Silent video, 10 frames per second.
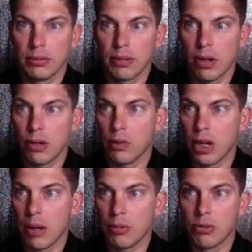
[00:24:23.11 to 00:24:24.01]
I don't know what
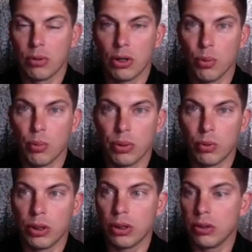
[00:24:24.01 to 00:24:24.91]
happens when I open a
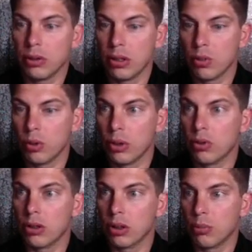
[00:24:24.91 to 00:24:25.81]
window, another window
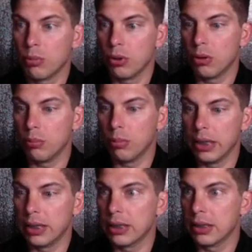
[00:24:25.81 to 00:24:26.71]
on the computer,
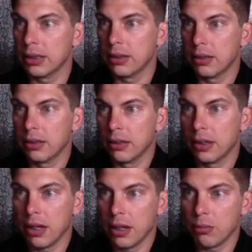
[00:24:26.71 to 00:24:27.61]
but
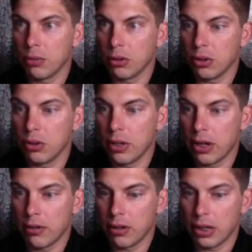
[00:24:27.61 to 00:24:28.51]
I'm going to do that
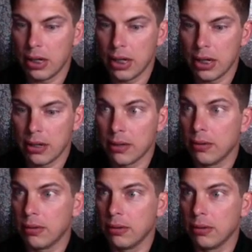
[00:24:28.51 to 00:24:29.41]
right
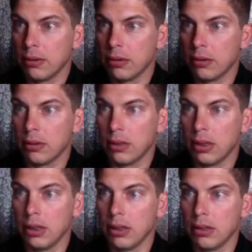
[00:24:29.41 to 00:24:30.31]
now
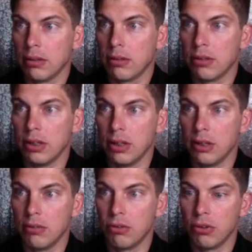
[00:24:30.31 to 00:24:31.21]
and see
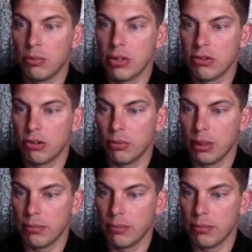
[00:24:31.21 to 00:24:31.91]
if she's messaging me.